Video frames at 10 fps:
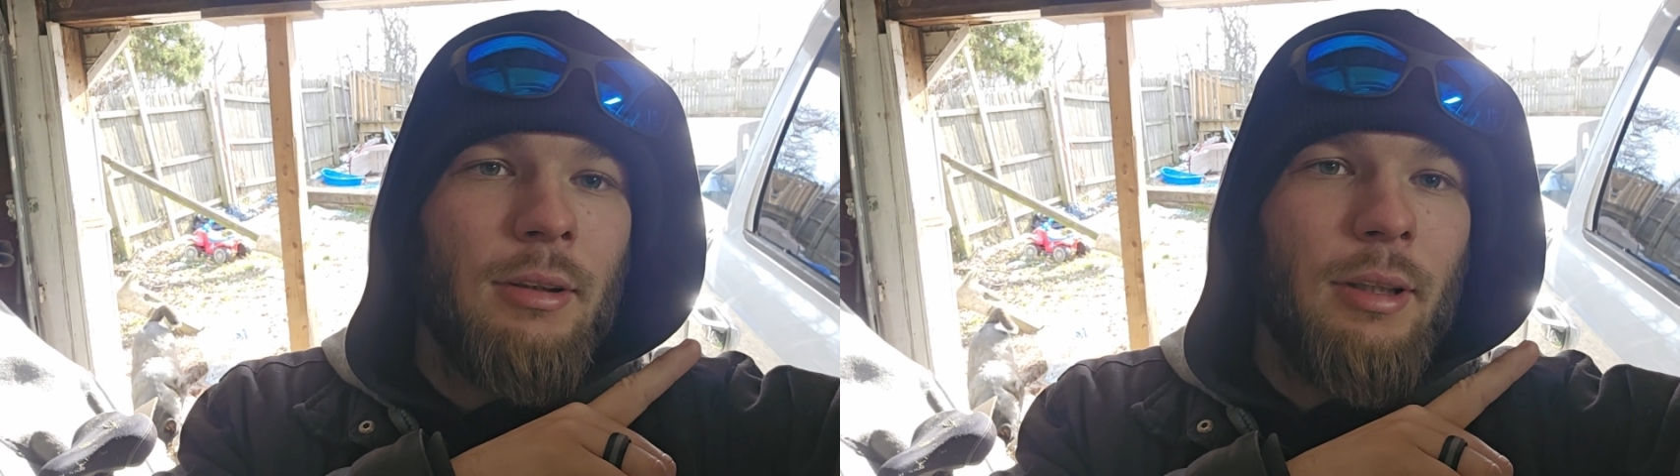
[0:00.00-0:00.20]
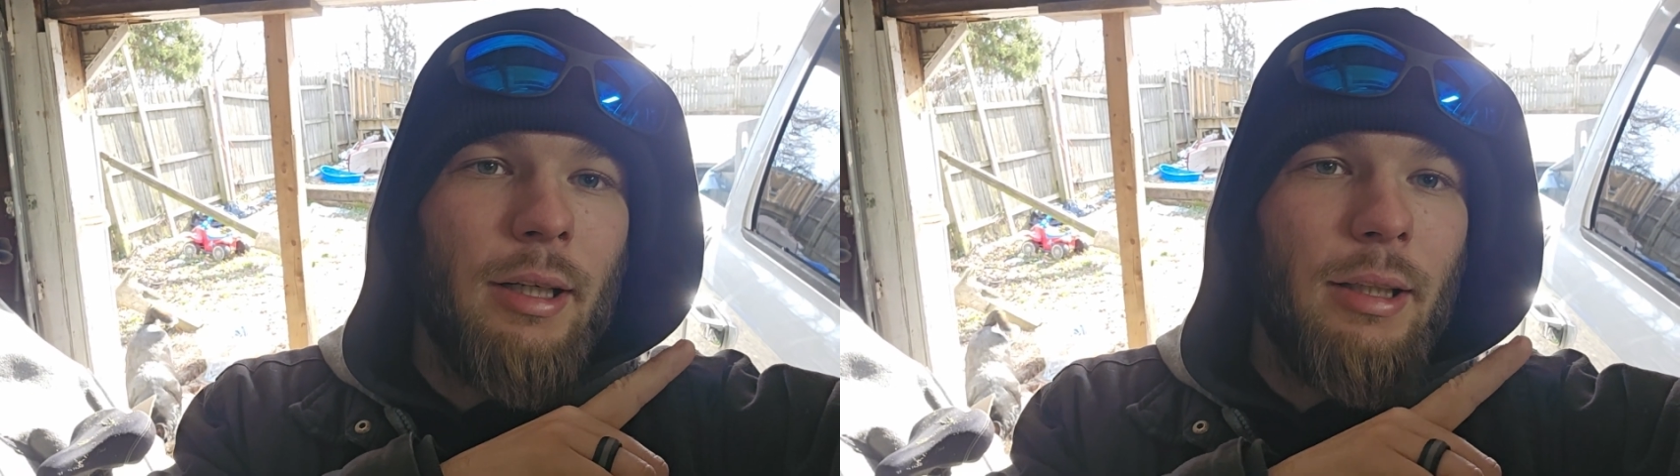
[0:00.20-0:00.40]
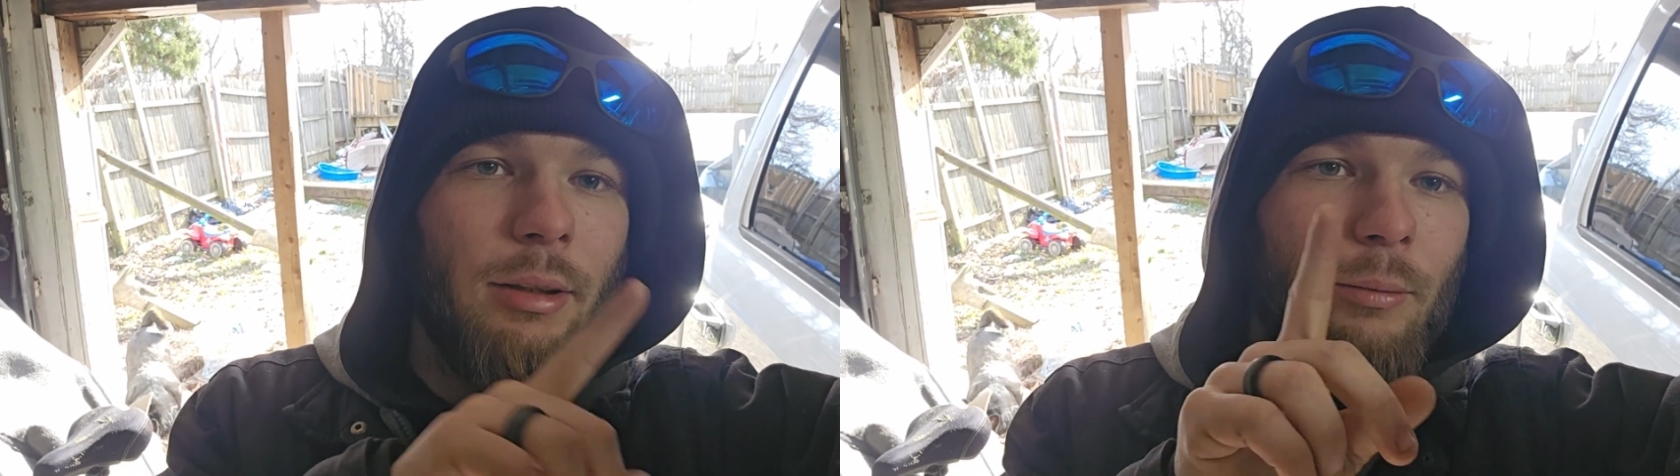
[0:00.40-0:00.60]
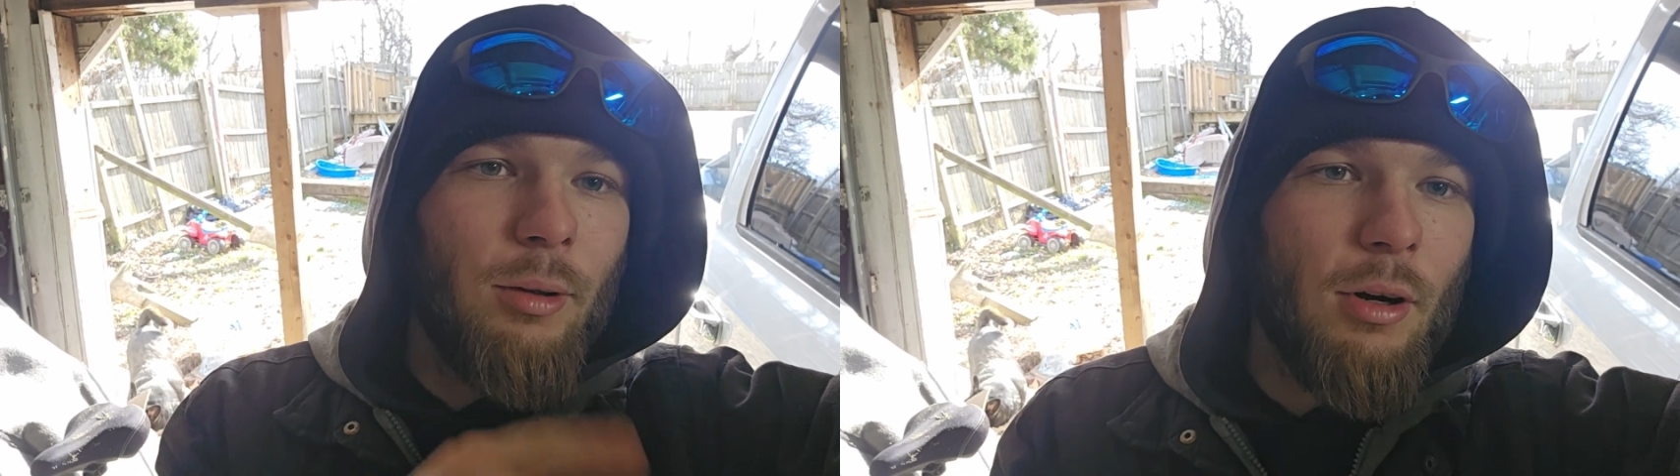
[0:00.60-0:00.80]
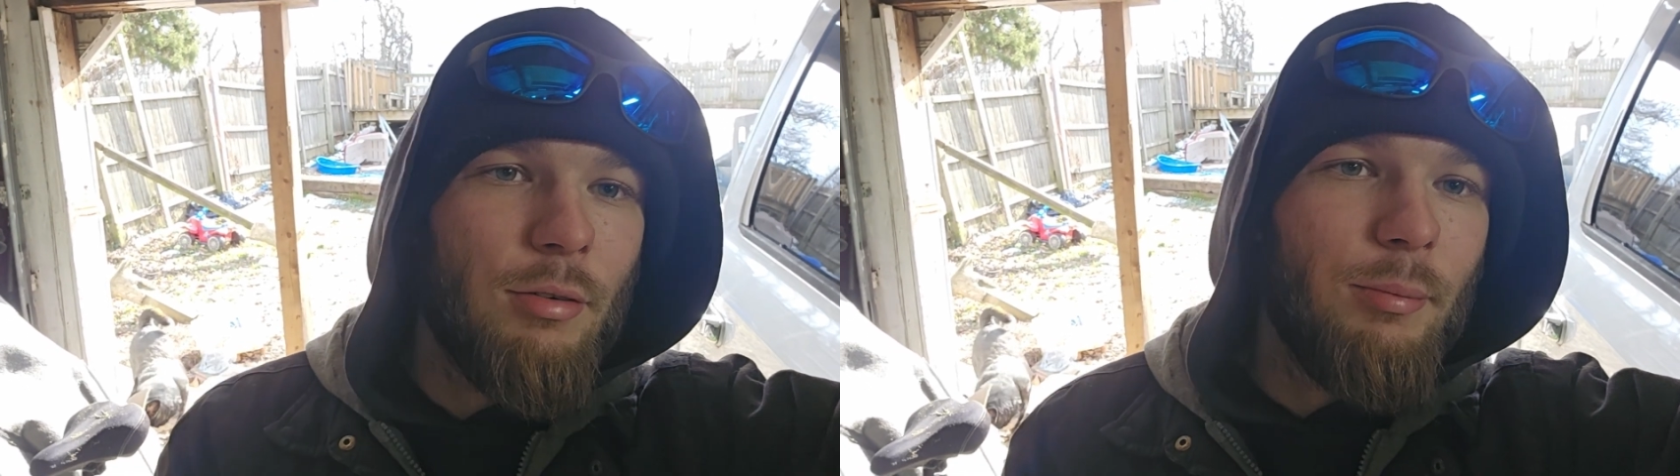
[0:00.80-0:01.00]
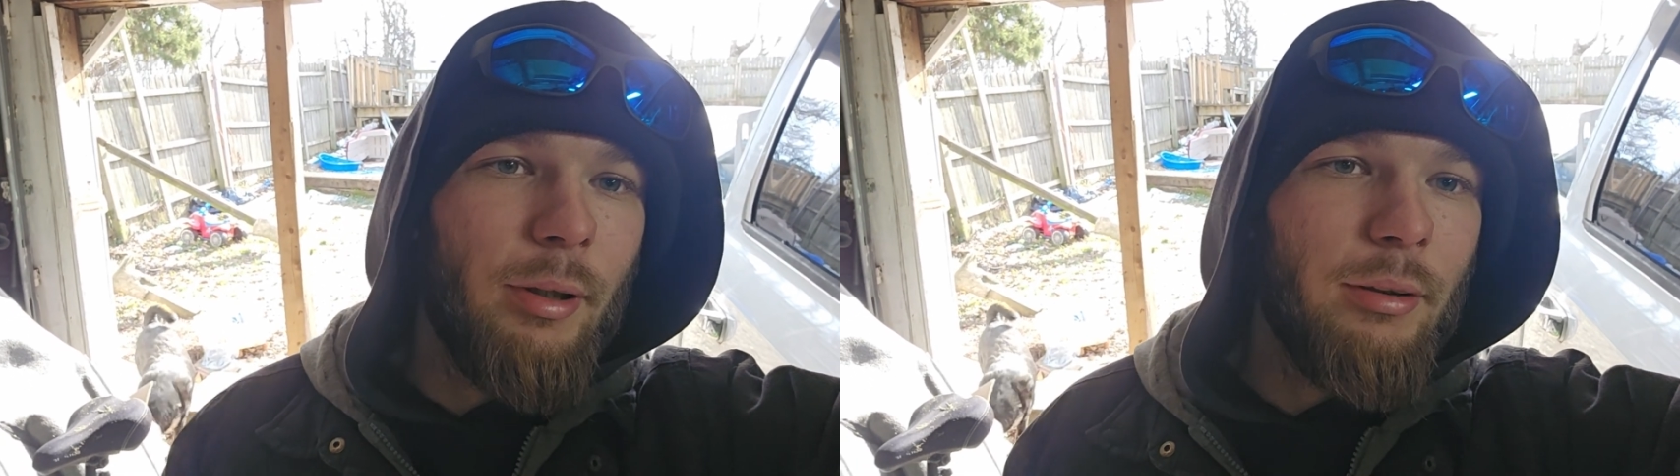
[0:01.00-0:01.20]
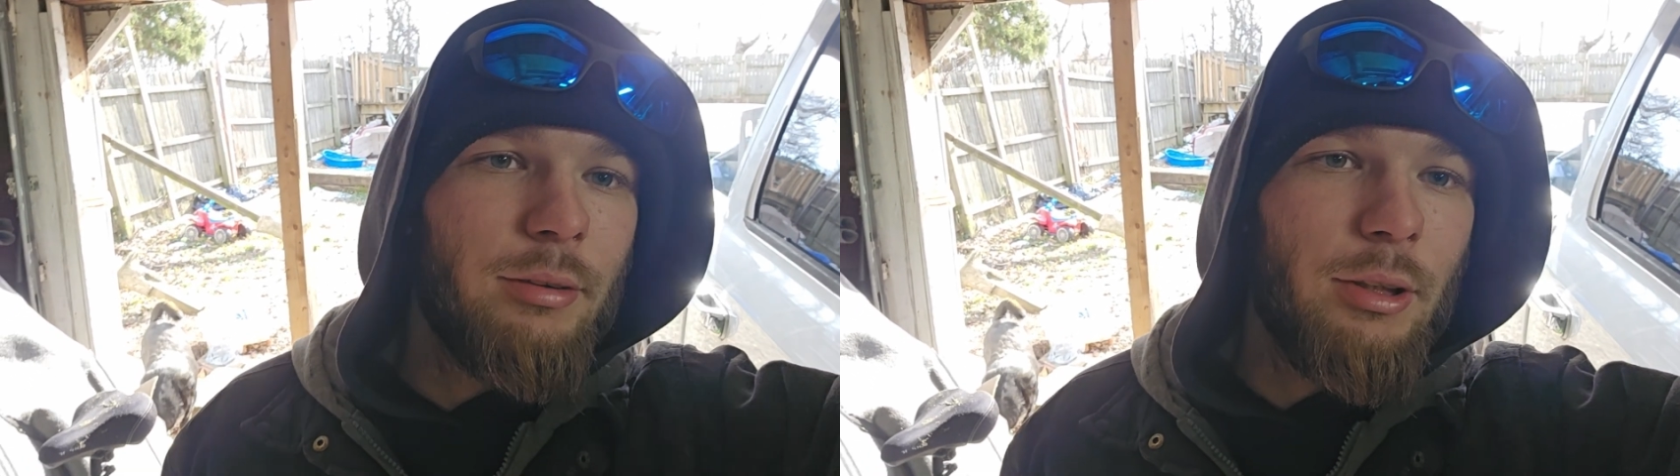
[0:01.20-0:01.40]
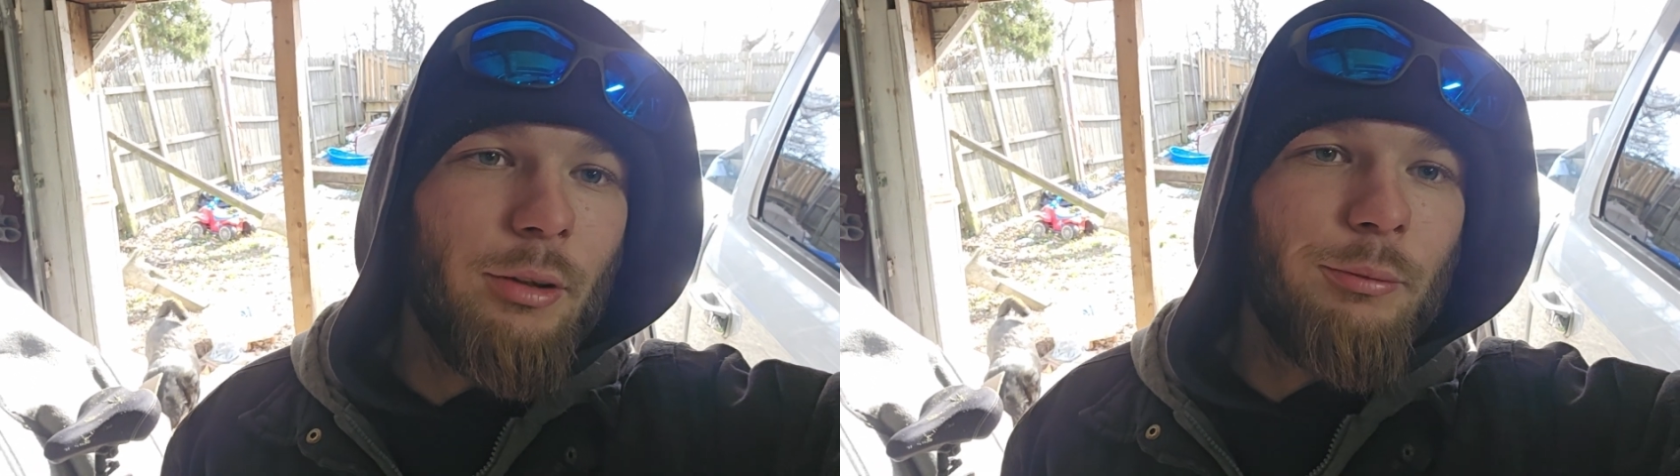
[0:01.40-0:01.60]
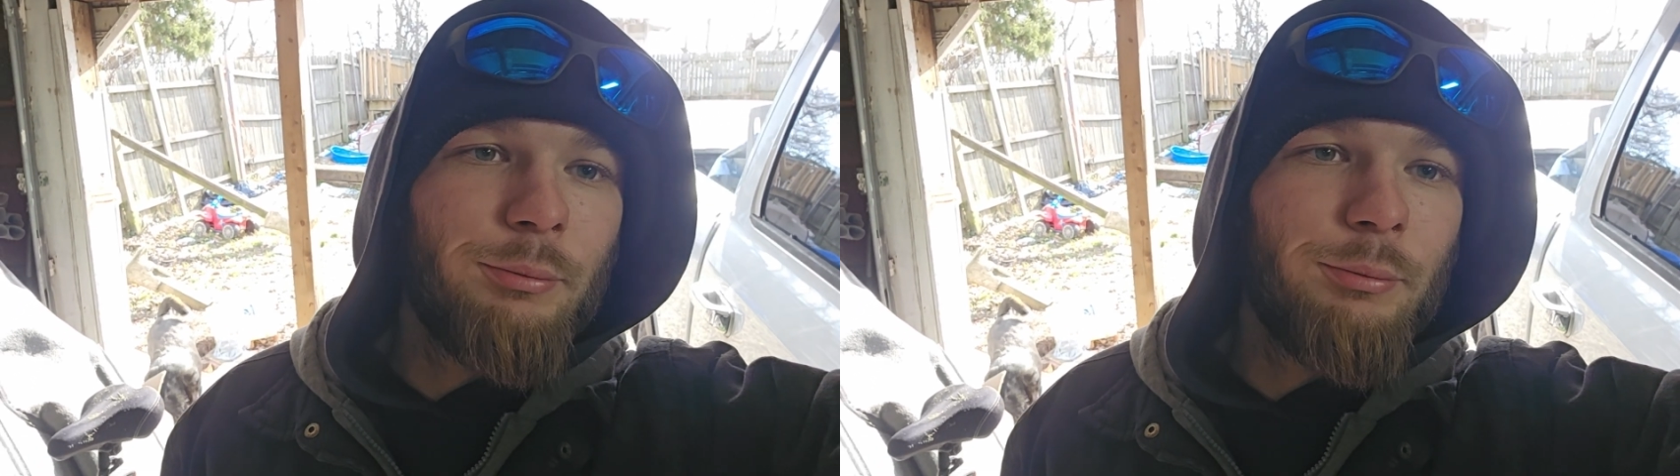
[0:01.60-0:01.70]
and then we'll go from there. So